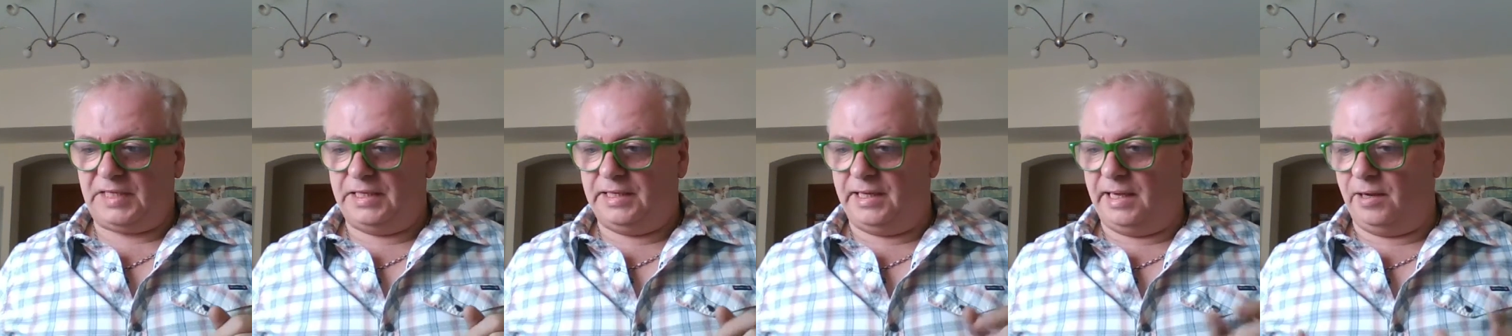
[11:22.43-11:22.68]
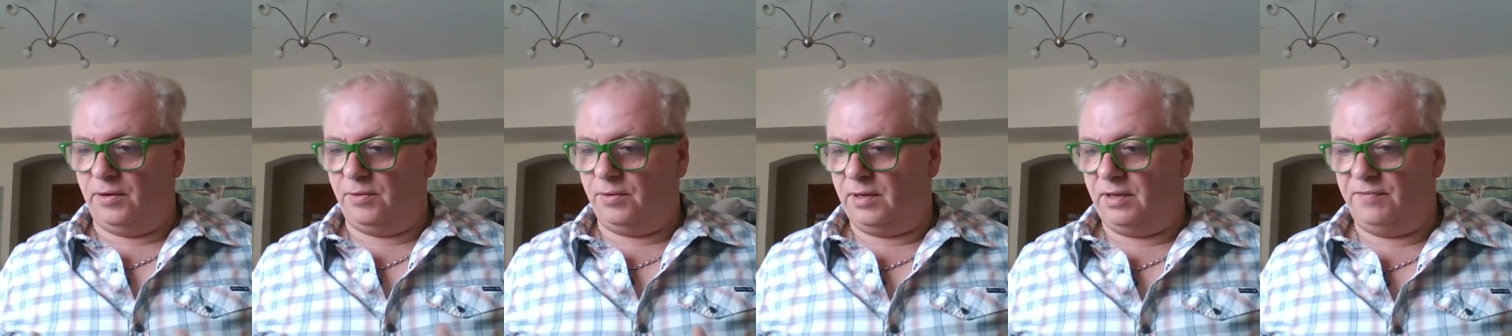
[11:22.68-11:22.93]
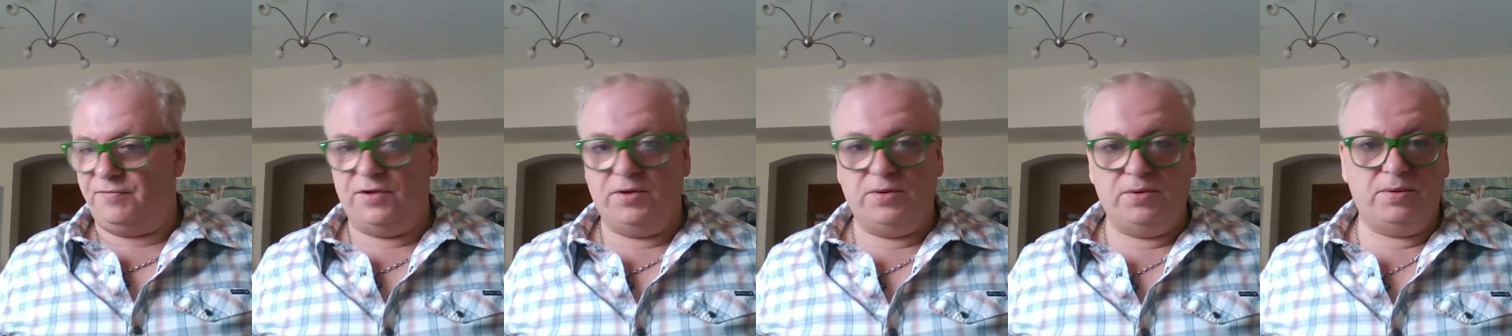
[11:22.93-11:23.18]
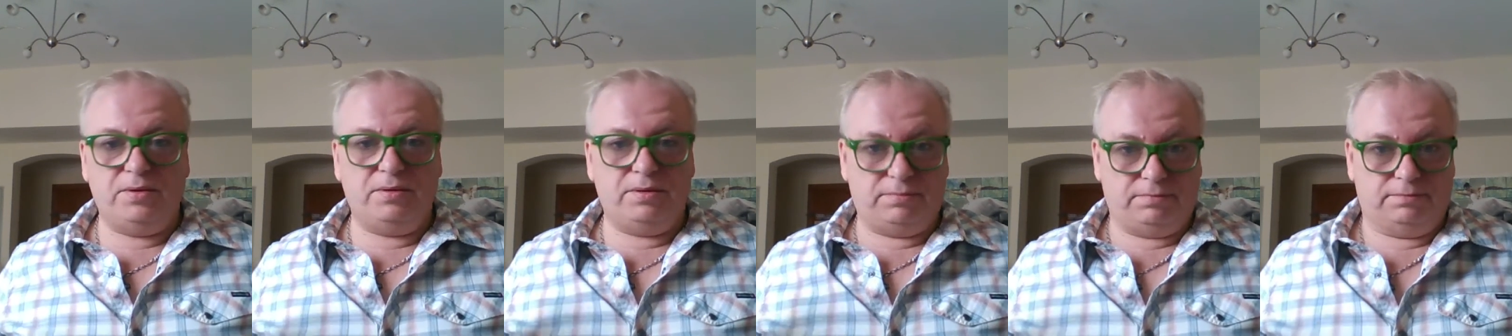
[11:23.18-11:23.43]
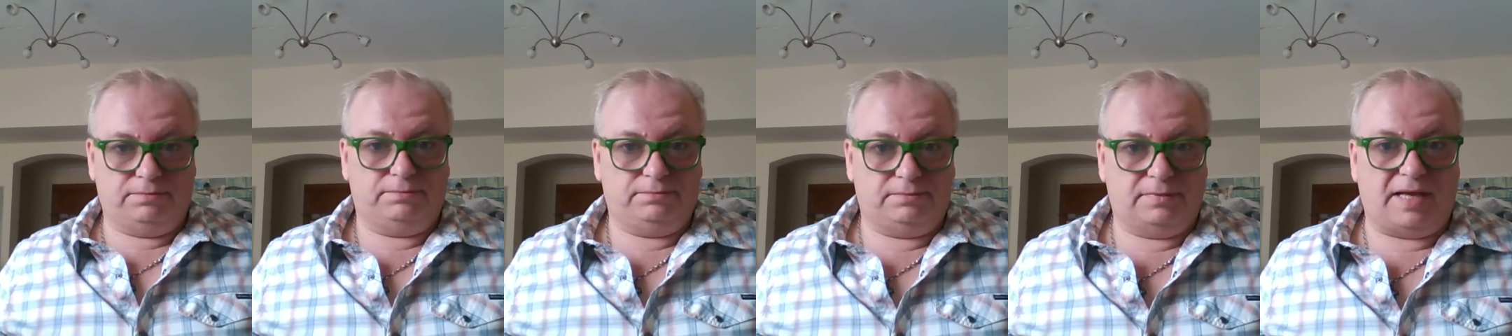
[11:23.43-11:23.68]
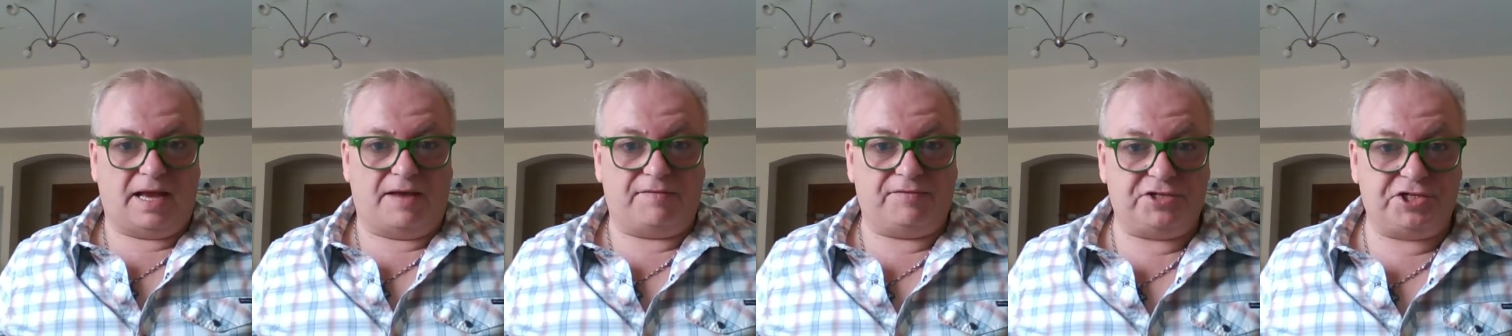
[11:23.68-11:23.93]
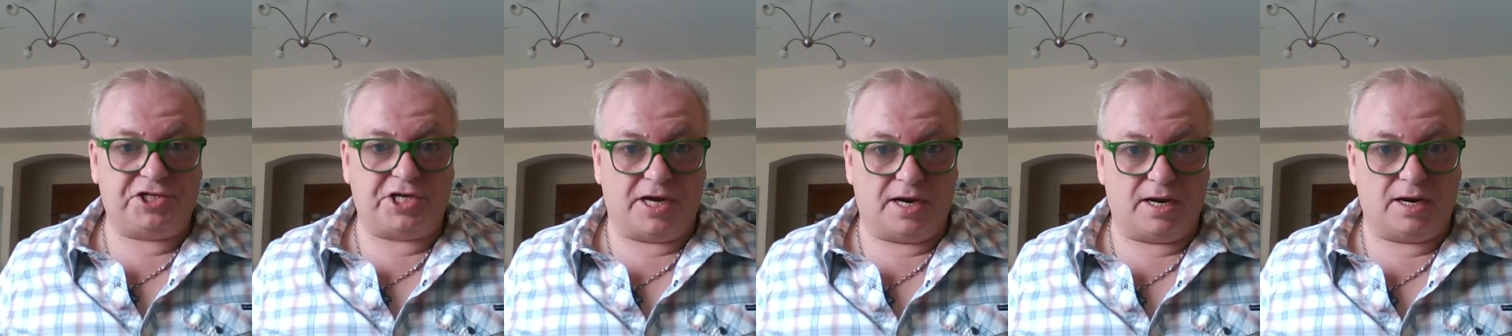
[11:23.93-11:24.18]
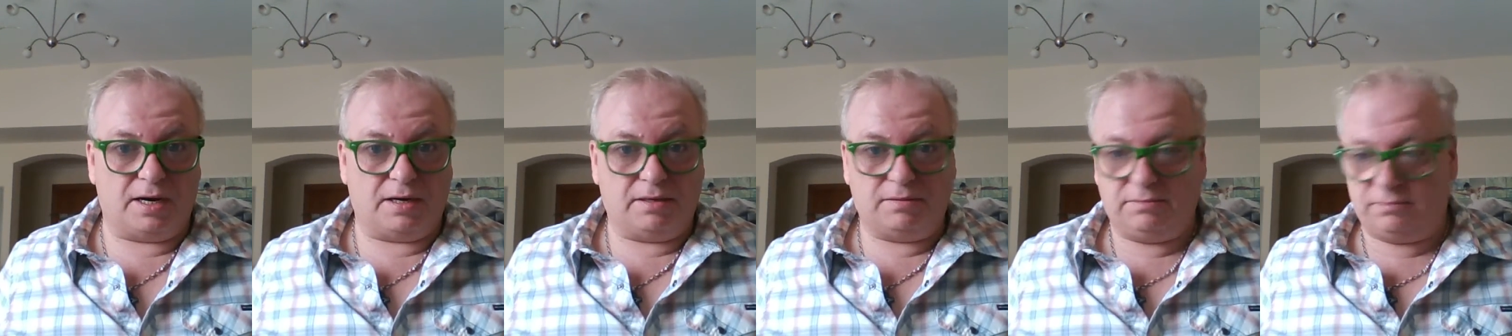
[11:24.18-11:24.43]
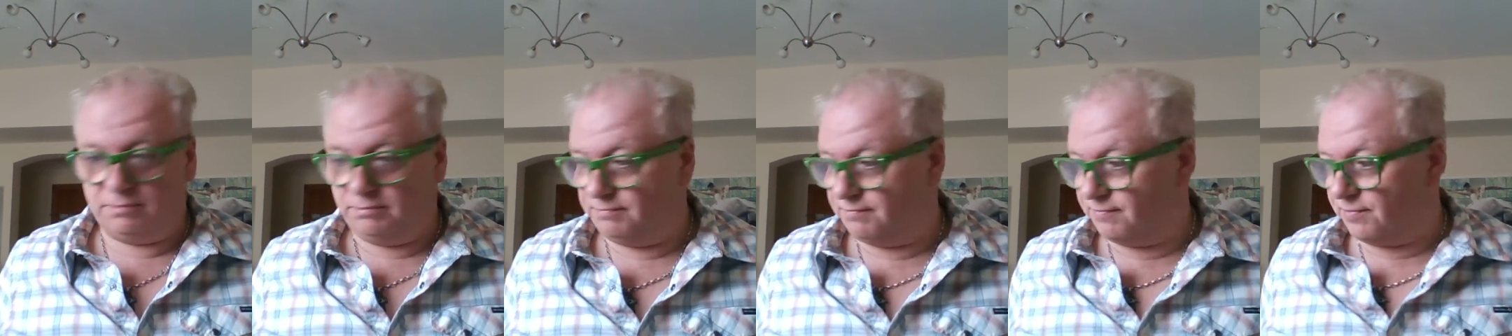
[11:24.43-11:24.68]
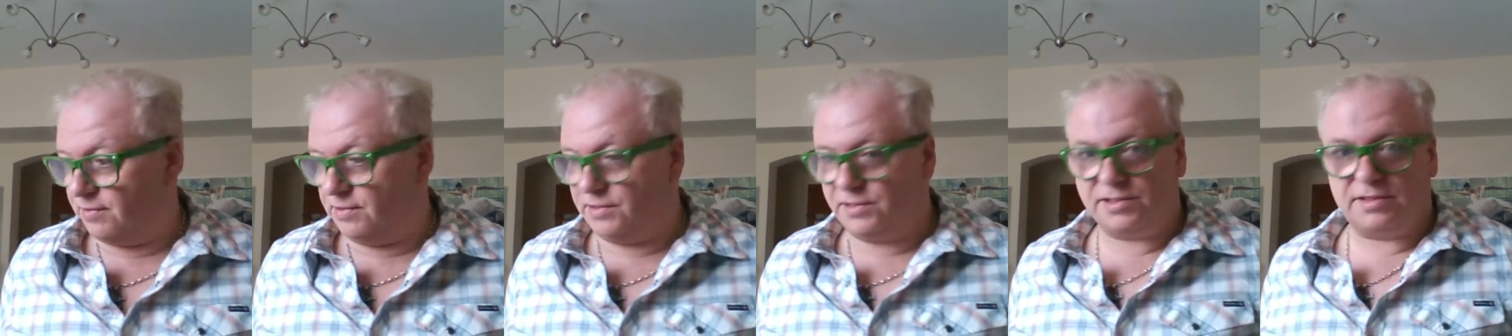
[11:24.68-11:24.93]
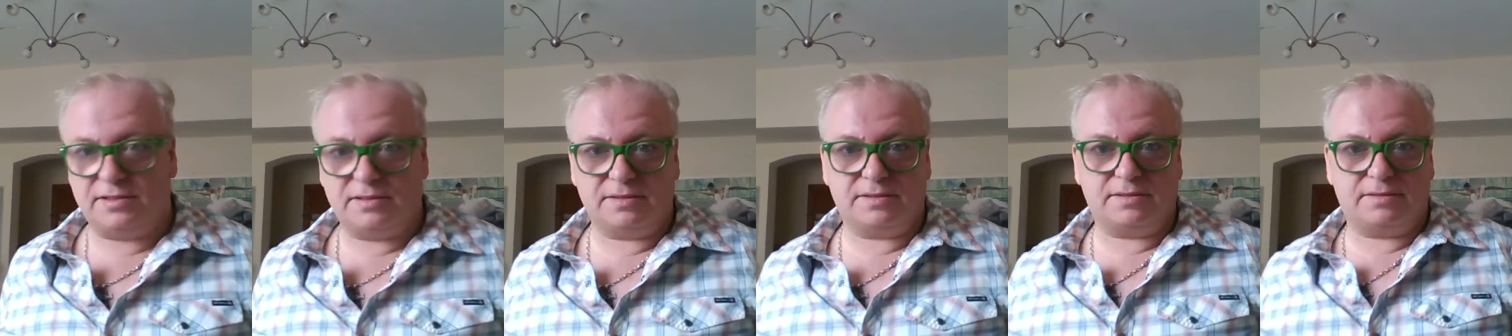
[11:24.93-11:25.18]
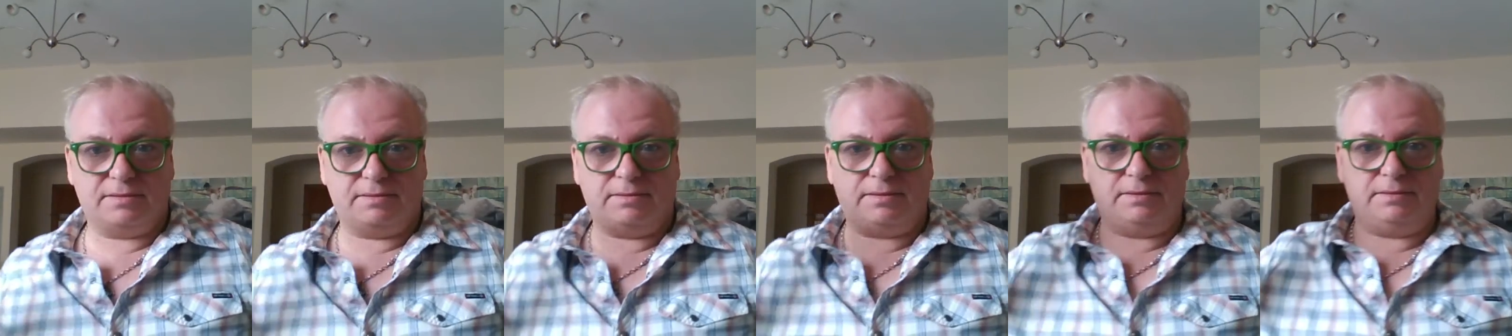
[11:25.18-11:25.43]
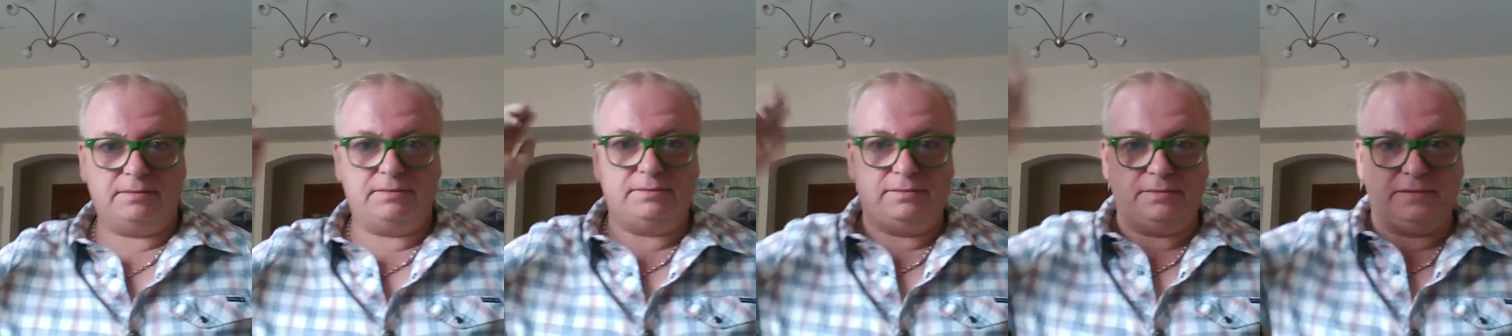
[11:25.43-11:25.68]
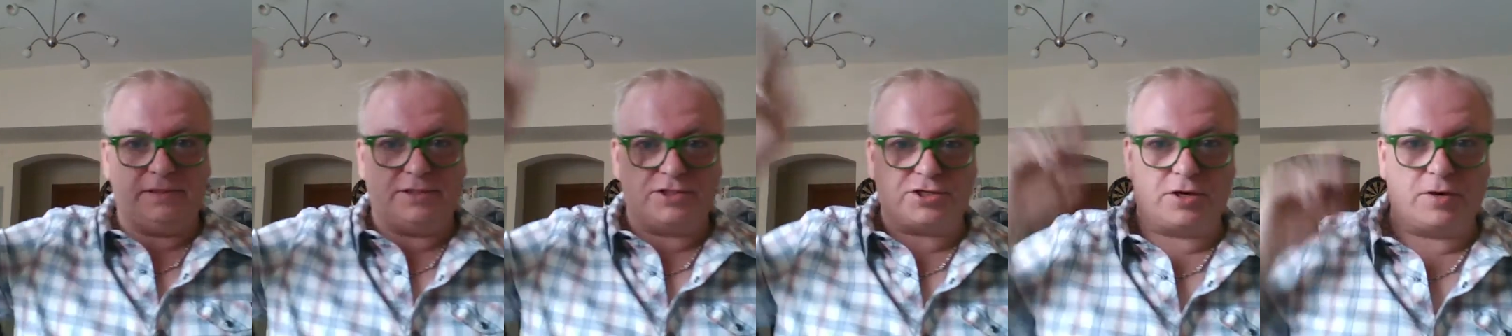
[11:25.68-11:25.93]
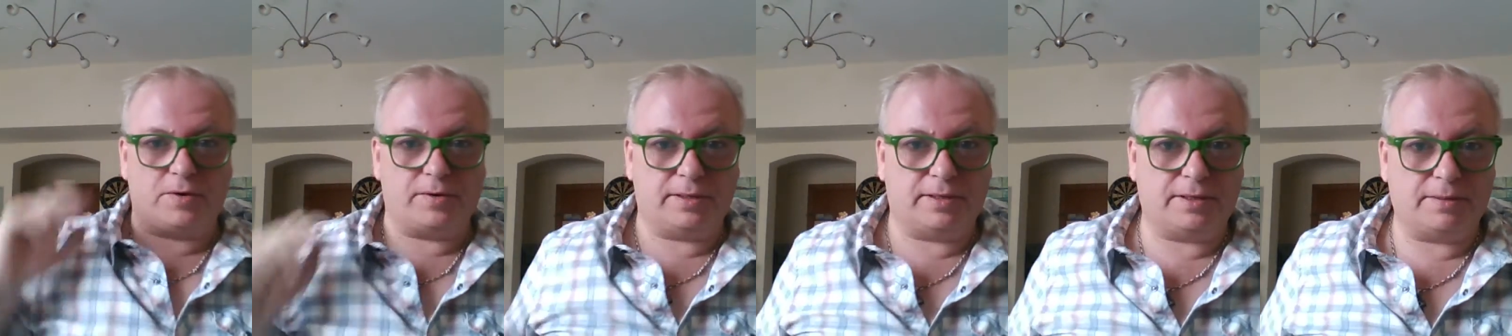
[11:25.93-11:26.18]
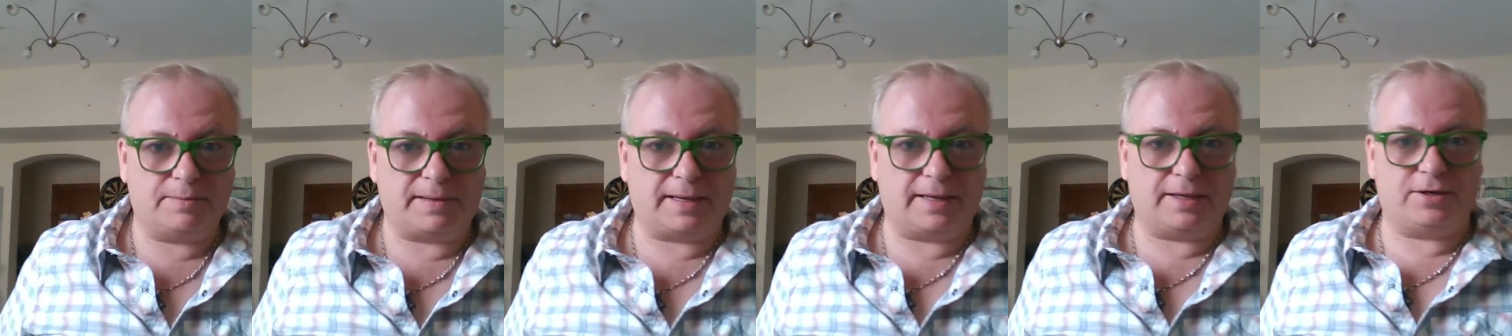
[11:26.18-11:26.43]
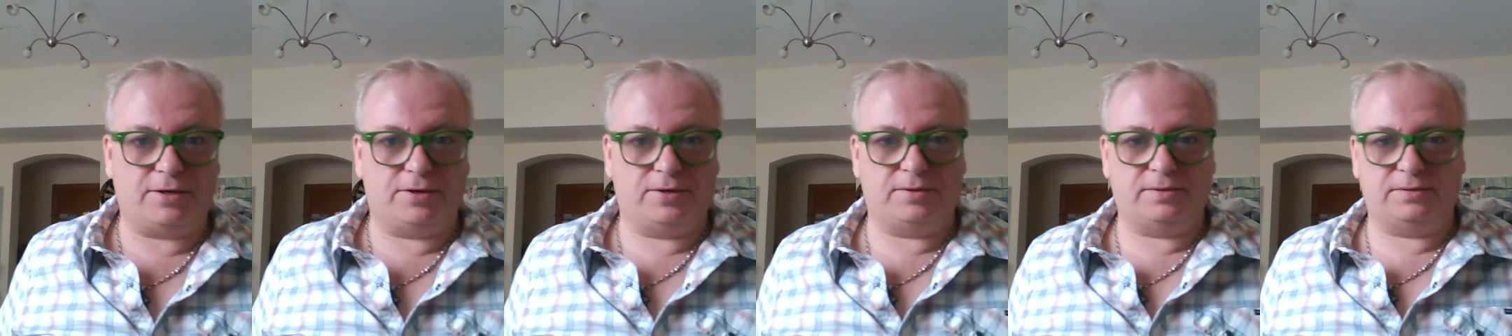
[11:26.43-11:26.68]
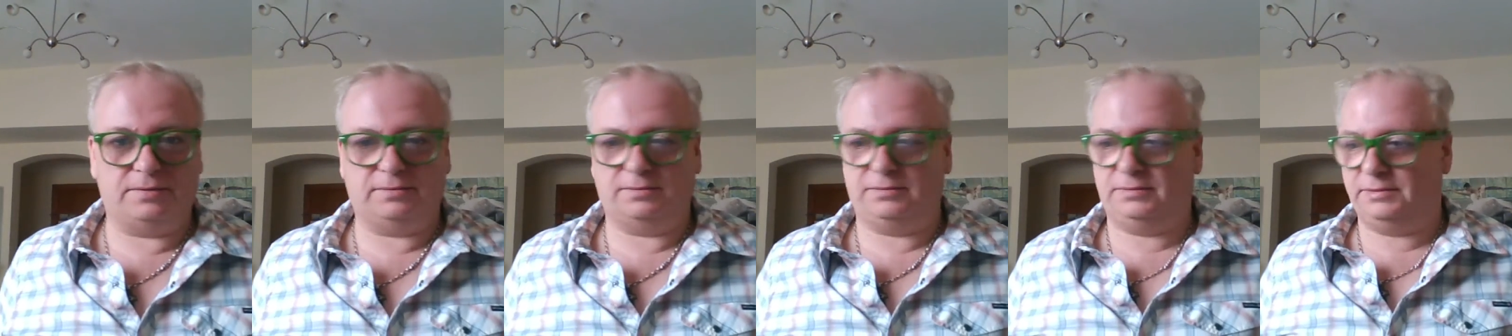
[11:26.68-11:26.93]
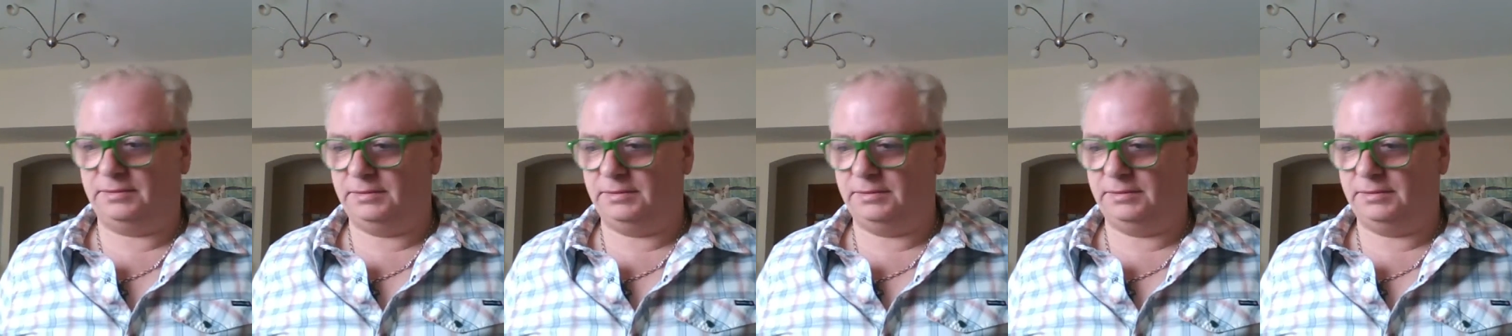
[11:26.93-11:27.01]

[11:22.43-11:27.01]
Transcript: Now, if you have a chair, for instance, you throw it at a black hole,